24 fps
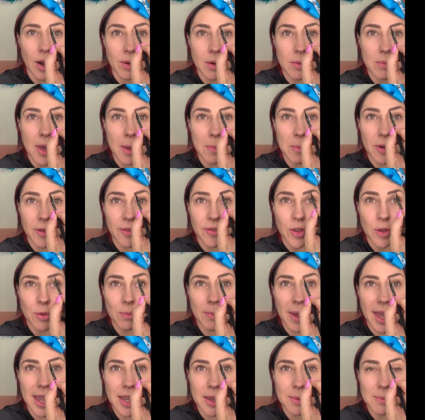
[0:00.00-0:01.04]
Remember, if you
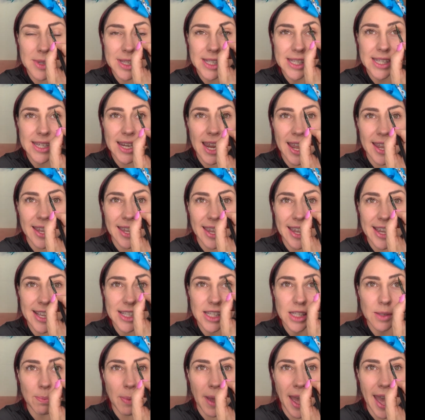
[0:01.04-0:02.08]
make a mistake,
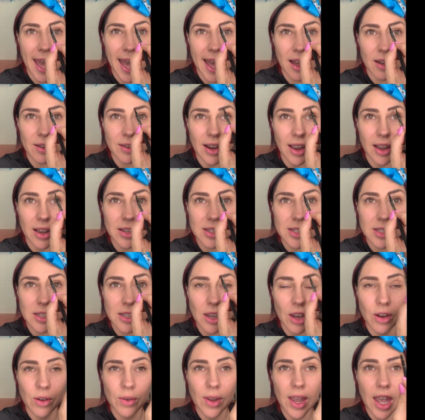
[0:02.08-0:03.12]
it's powder,
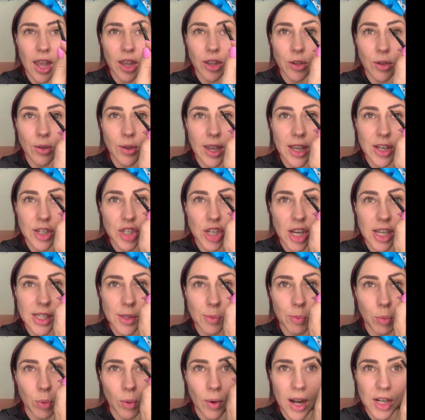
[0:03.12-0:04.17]
so you can
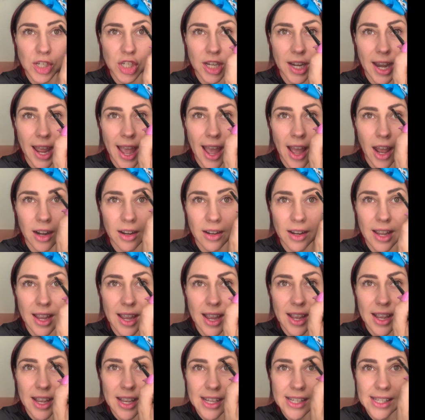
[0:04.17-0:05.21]
just brush it out.
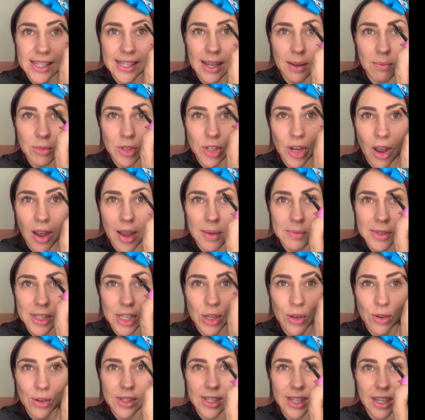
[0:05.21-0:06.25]
Sometimes
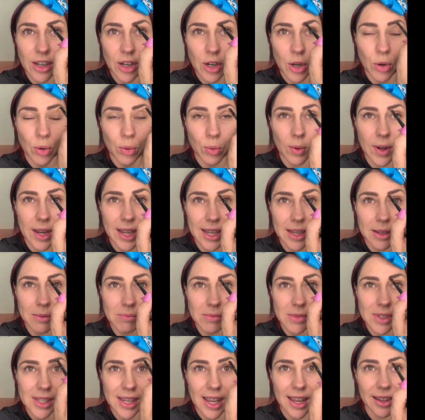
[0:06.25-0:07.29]
using
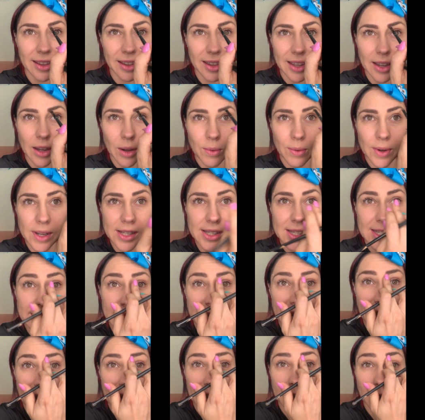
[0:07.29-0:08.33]
creams and liquids
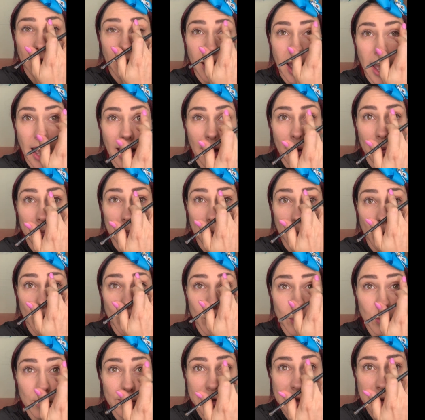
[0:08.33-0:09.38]
can
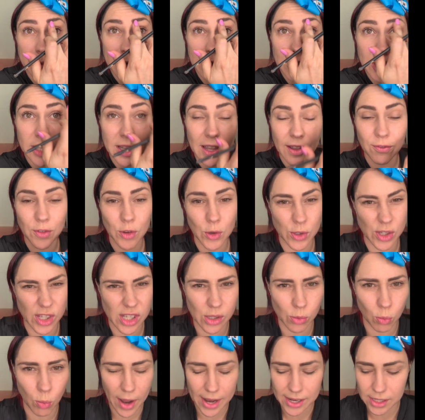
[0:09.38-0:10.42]
move, especially if you
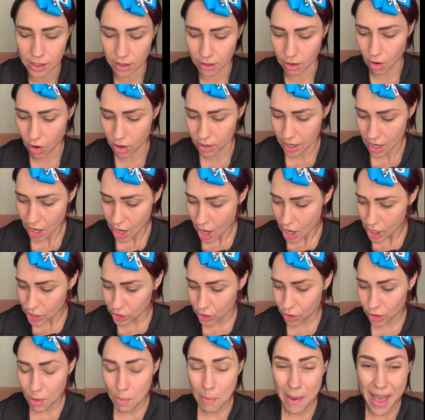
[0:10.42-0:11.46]
sweat a lot.
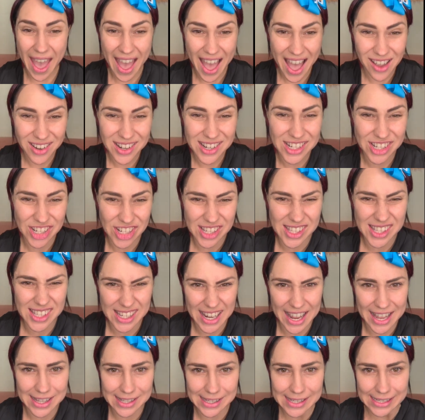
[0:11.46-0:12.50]
So the powder just
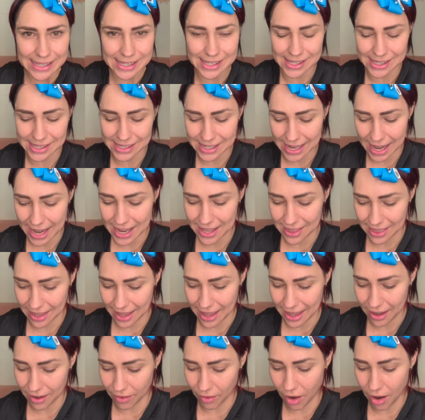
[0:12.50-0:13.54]
tends to stay
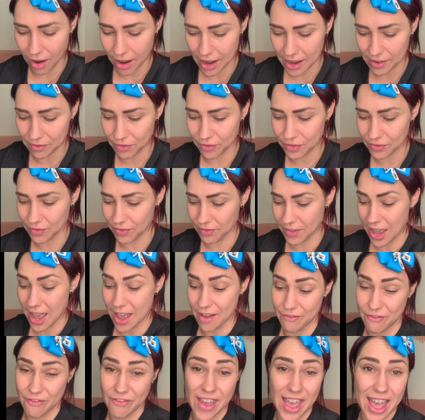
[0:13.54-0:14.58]
there, I
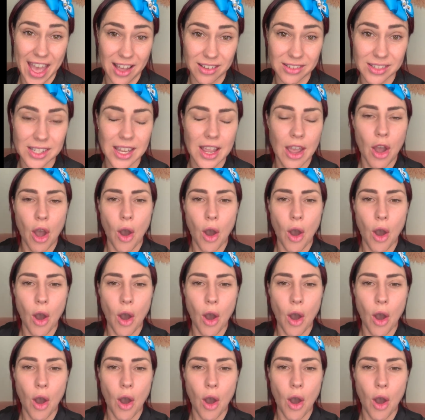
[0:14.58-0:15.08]
have found,